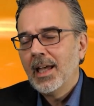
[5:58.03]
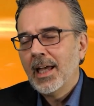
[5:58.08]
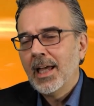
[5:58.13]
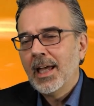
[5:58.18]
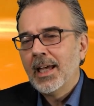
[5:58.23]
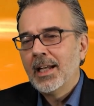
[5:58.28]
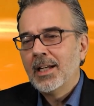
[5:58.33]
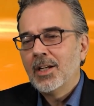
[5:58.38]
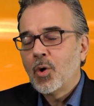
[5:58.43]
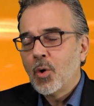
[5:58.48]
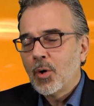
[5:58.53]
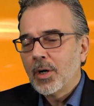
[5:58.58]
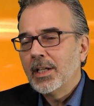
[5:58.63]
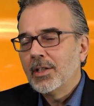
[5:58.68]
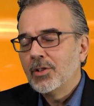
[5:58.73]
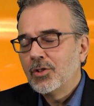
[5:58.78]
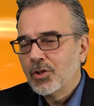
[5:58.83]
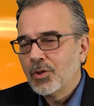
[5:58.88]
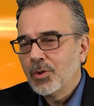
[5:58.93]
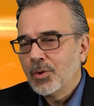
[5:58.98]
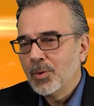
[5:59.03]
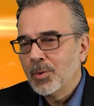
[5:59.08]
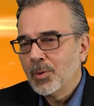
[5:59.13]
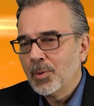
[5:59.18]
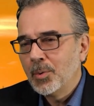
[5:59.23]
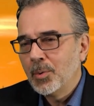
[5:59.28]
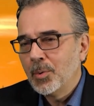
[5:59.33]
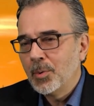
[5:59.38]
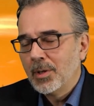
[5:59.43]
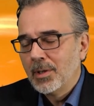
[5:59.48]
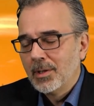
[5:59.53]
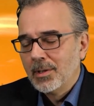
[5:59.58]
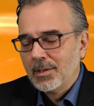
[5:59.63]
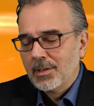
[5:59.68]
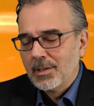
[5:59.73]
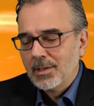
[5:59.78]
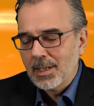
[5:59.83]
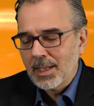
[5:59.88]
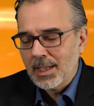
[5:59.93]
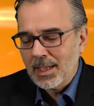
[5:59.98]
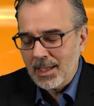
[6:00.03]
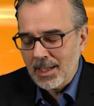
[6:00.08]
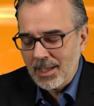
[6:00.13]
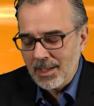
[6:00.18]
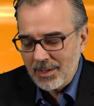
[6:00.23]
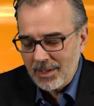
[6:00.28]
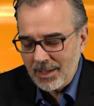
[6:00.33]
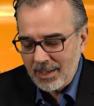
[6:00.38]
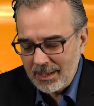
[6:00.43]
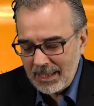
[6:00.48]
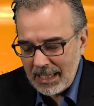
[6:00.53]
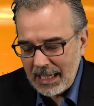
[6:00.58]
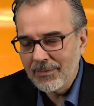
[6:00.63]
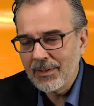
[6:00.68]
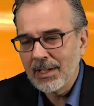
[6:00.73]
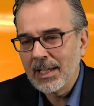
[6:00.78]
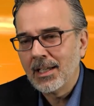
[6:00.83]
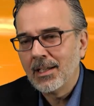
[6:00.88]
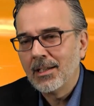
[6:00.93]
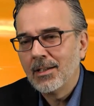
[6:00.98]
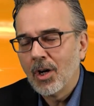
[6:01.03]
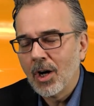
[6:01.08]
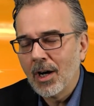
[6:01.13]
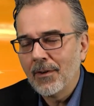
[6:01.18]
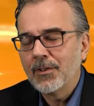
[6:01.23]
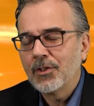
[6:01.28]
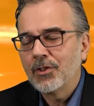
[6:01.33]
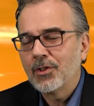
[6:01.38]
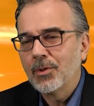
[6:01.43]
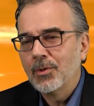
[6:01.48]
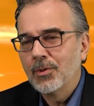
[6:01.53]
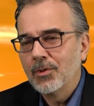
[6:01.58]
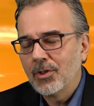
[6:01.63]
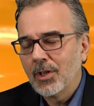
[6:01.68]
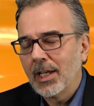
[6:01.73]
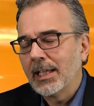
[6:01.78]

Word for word: And according to uh, the Navy officer who's